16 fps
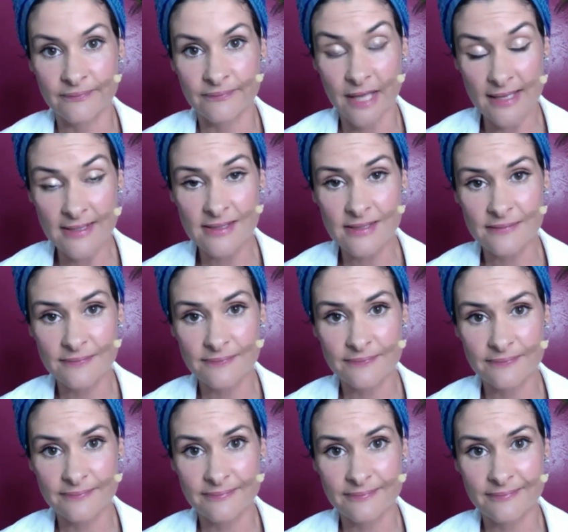Yes?
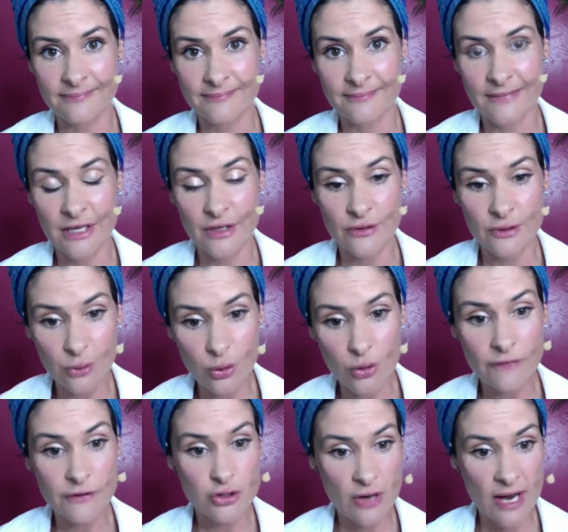The law
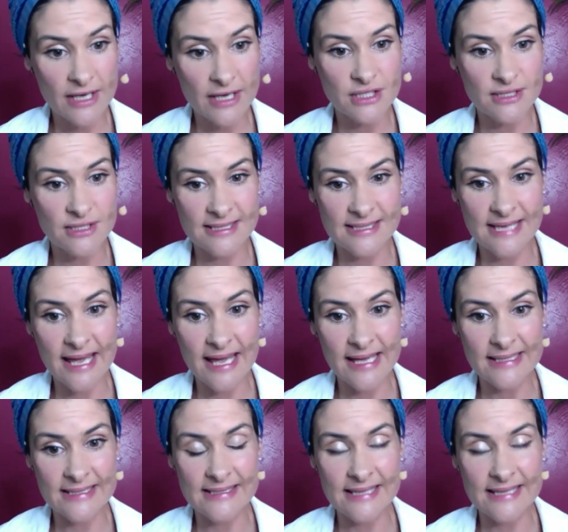of attraction says